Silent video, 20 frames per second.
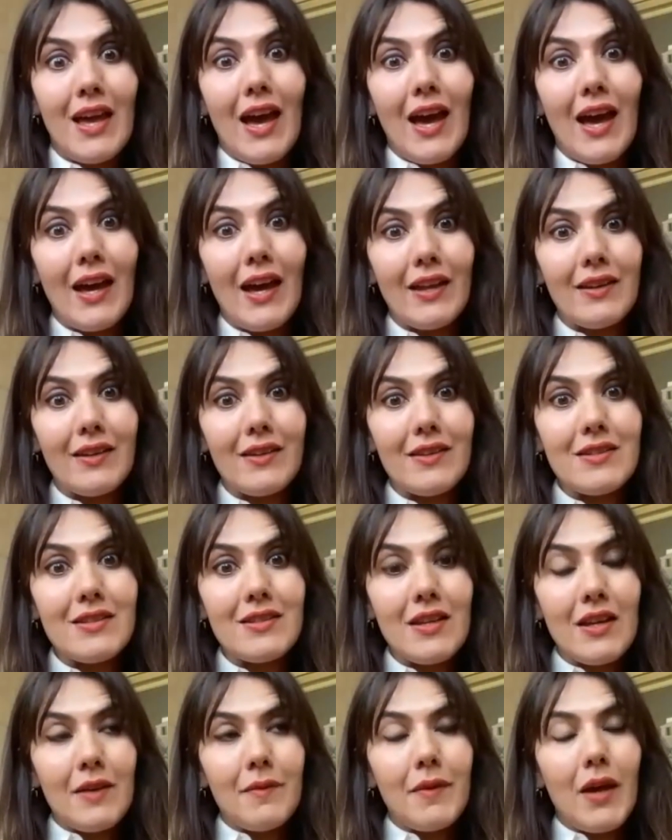And
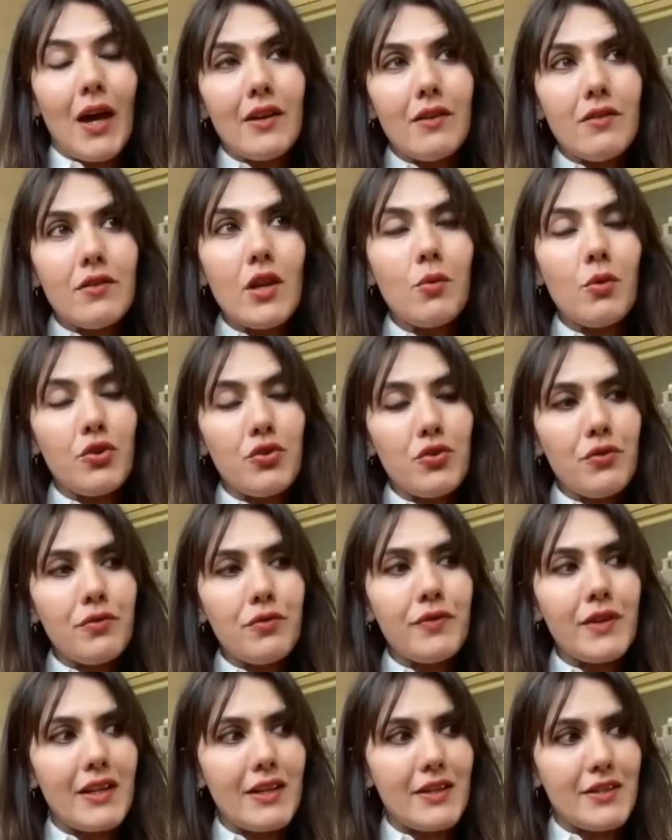I don't know what your
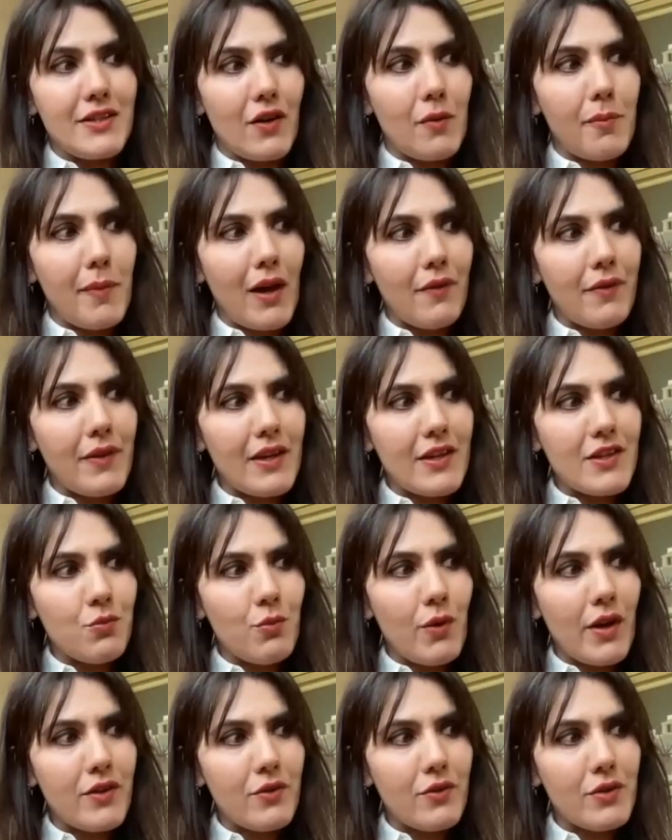feelings are about this,
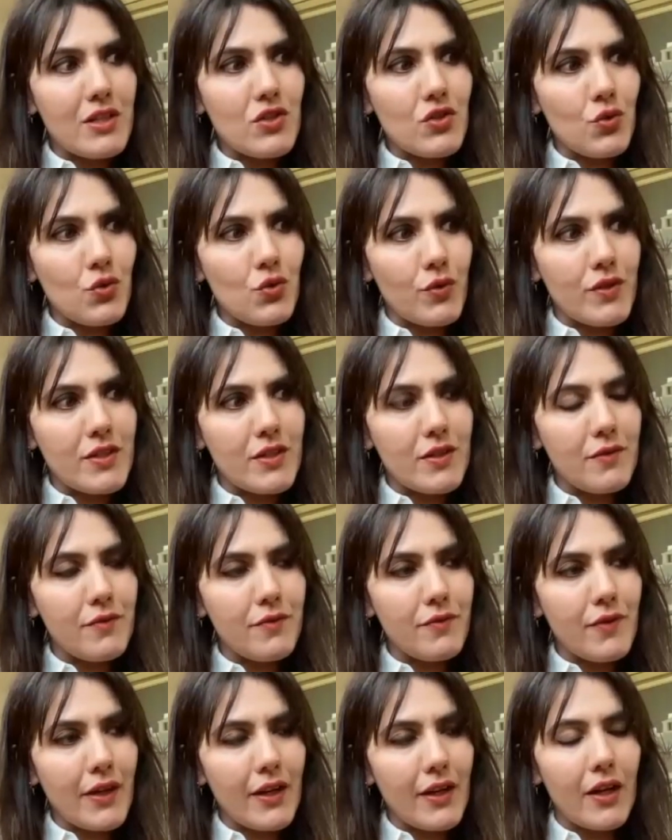whether it's sort of,
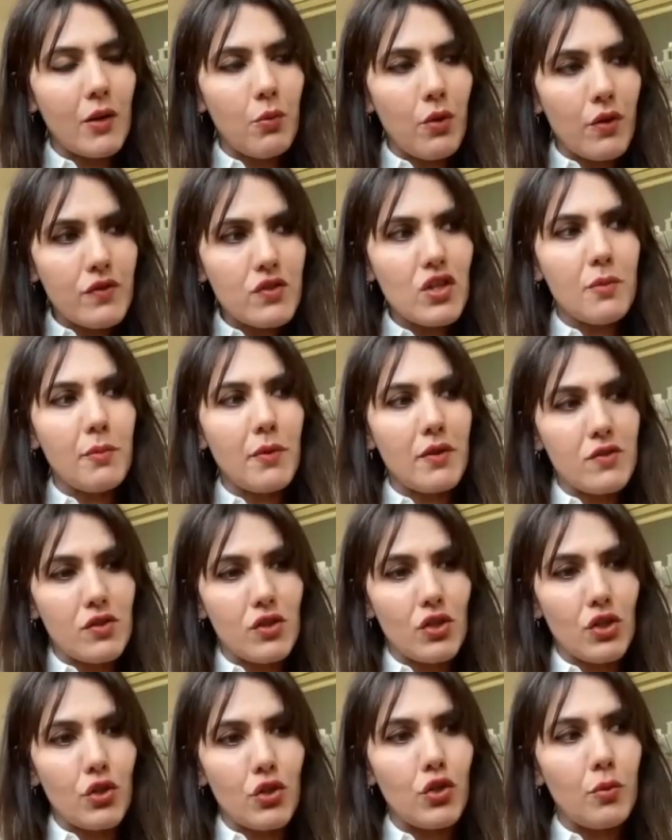and I want to come on to the
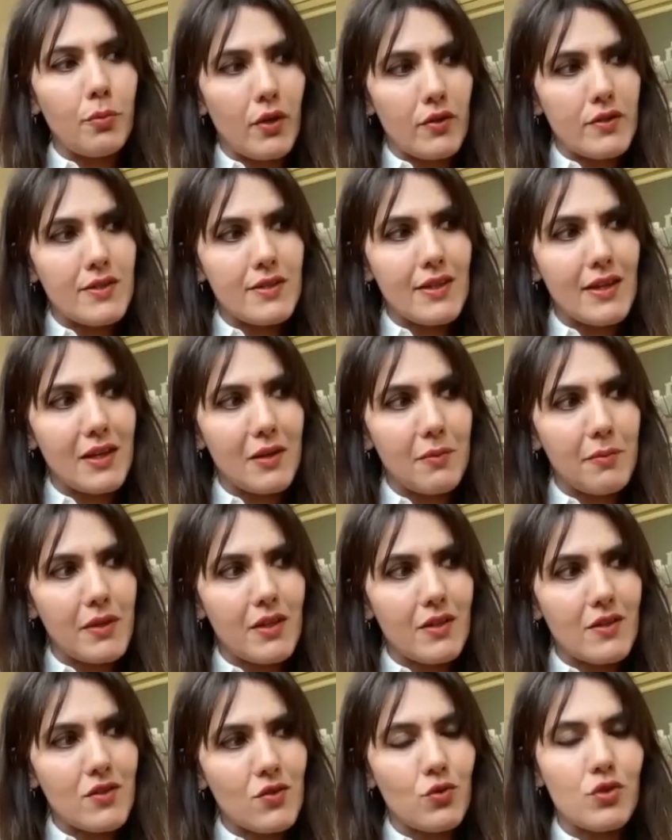girl boss thing,
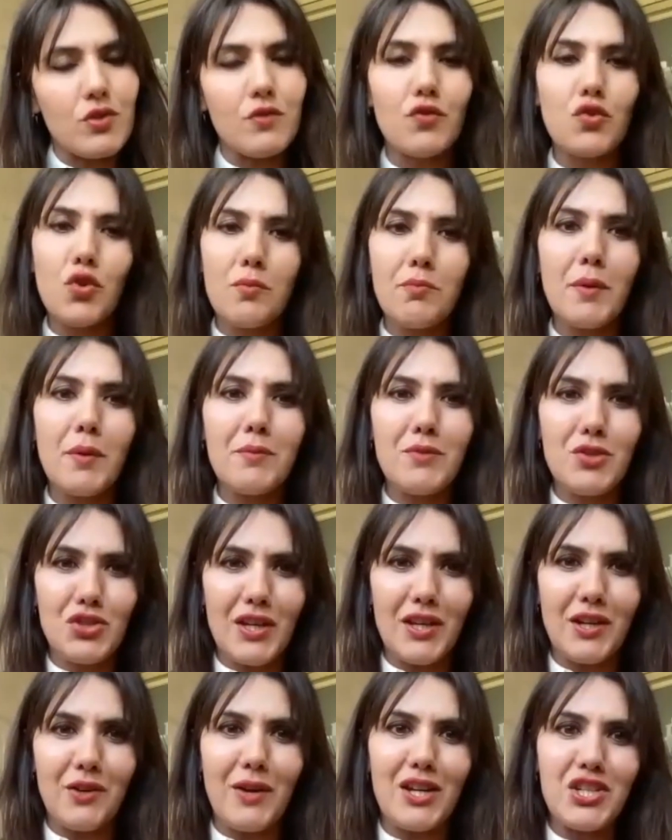because sort of your mum's
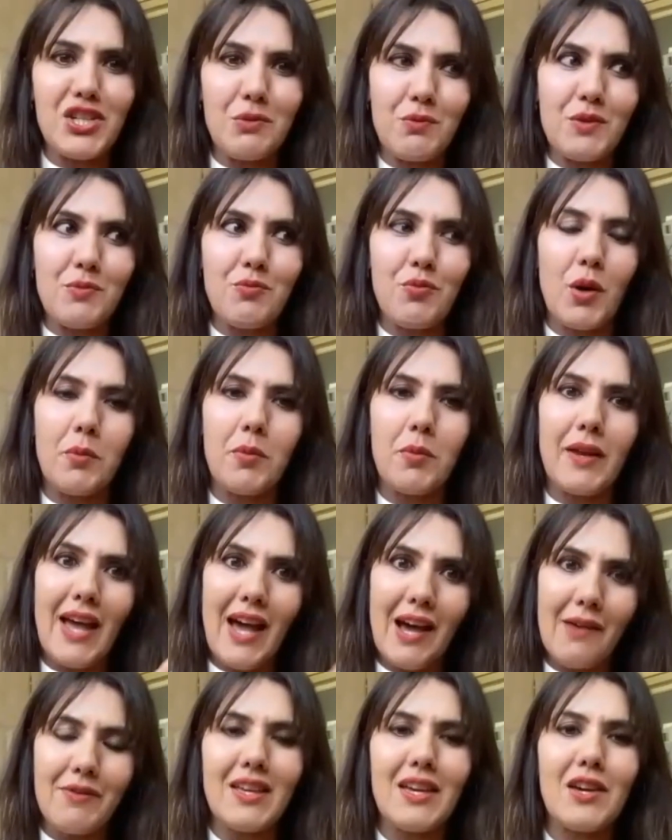generation was probably
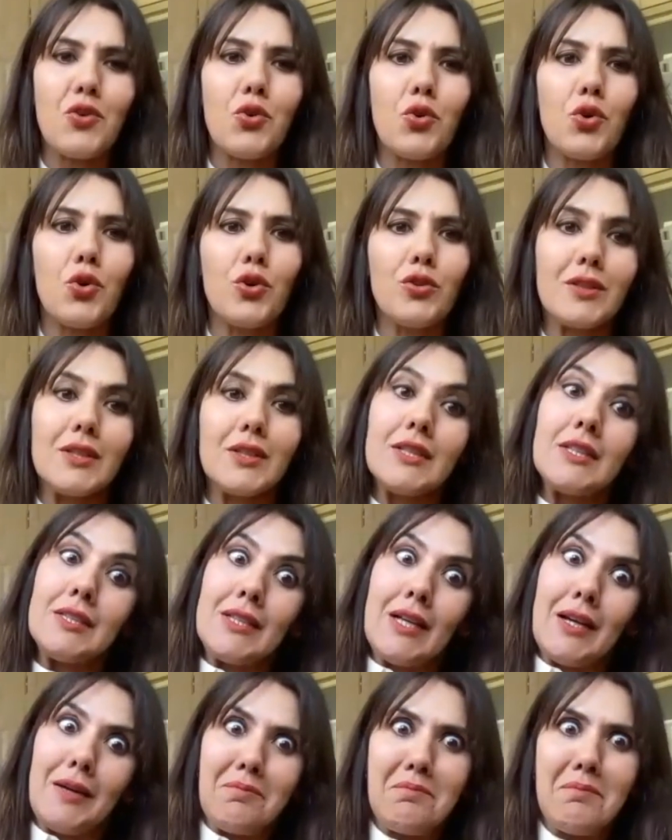having it all.
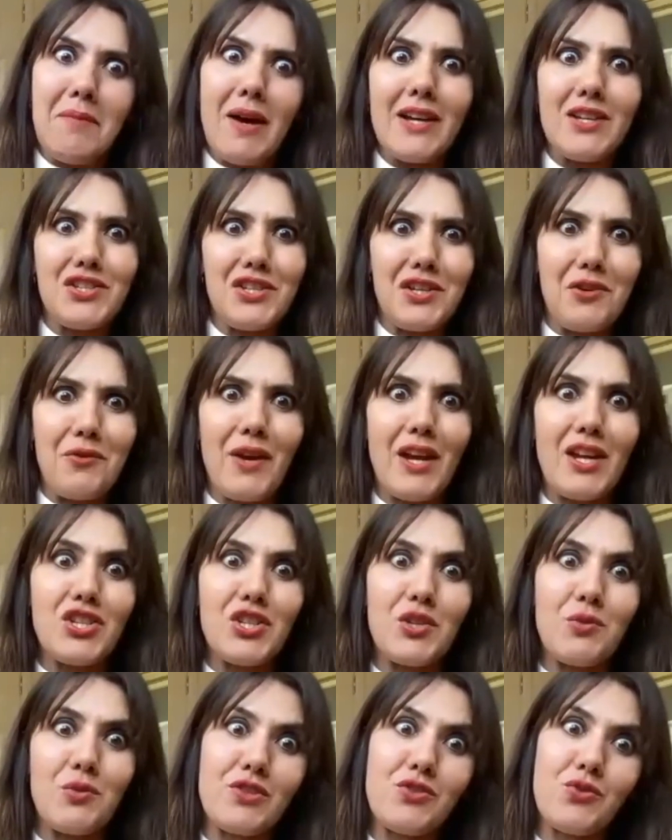My
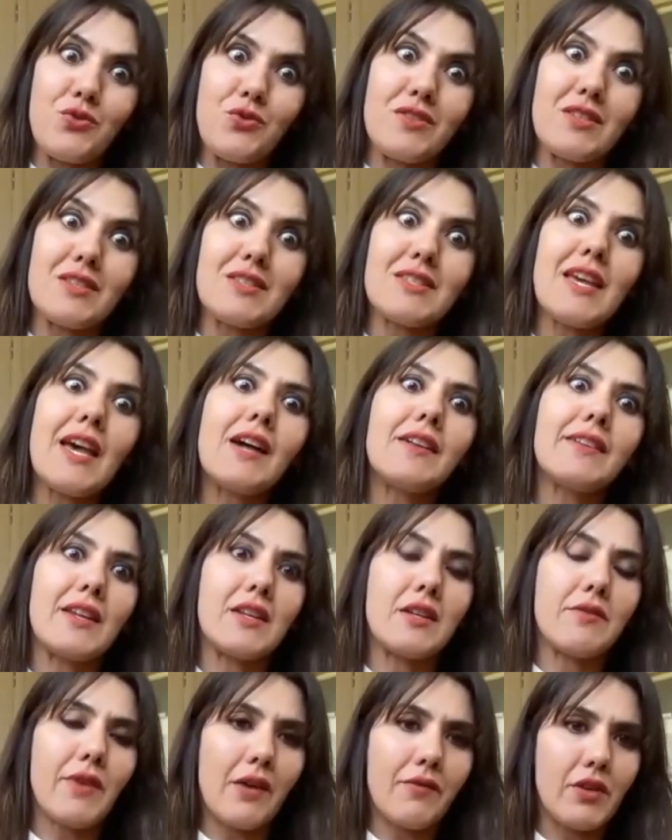generation was sort of the tail end
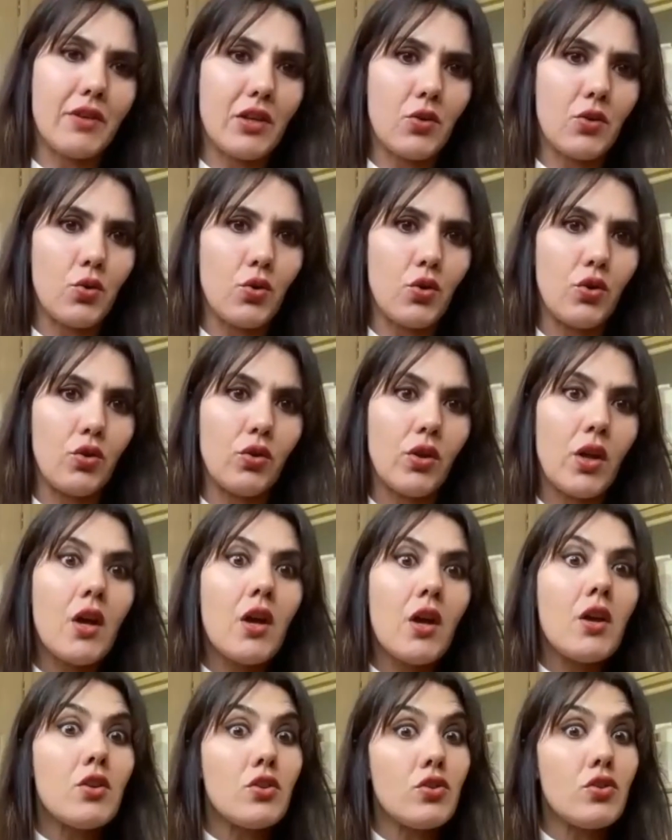of having it all.
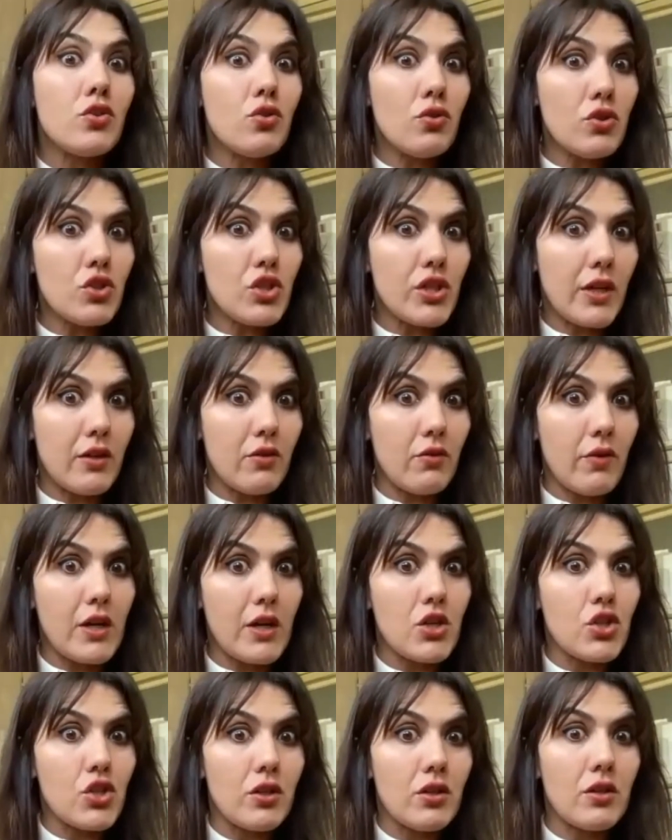Your
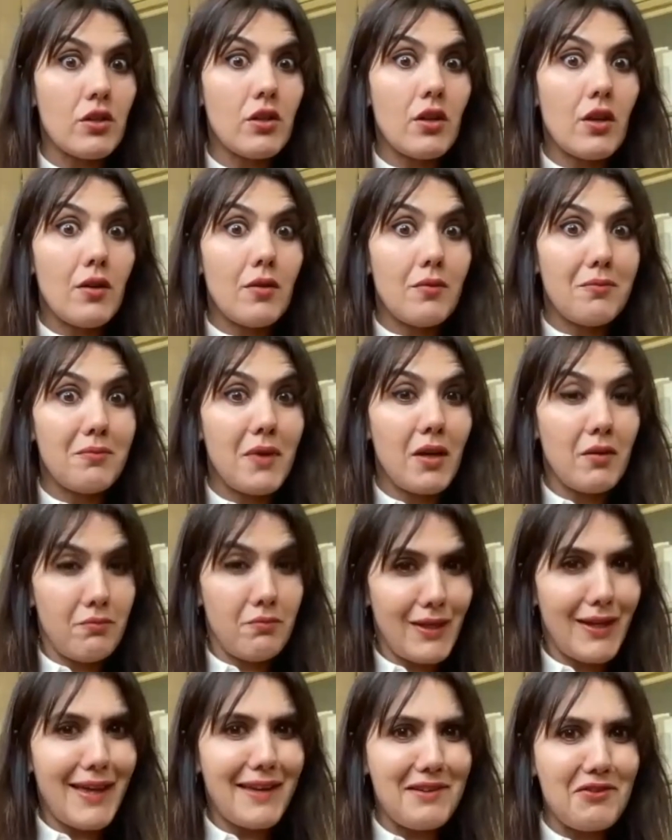generation, a
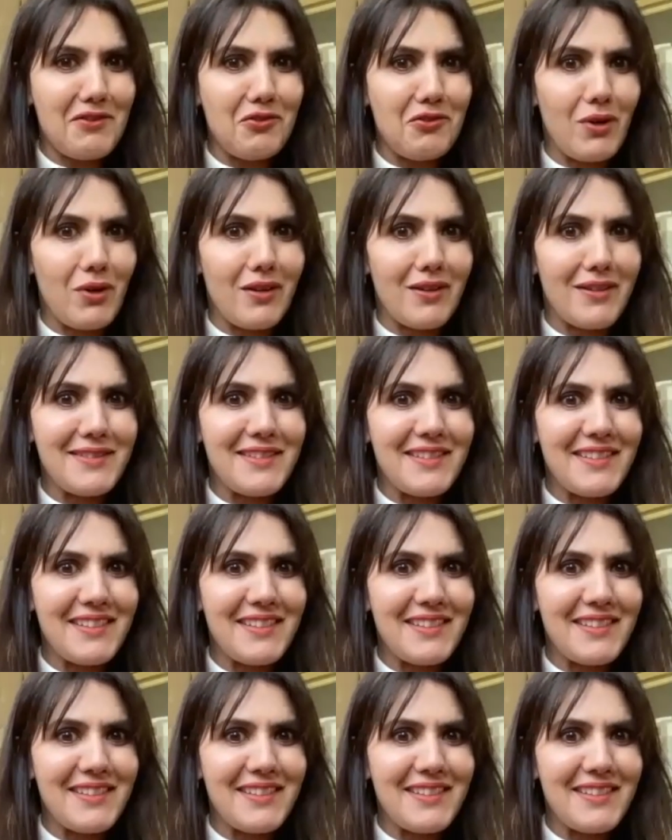millennial, right?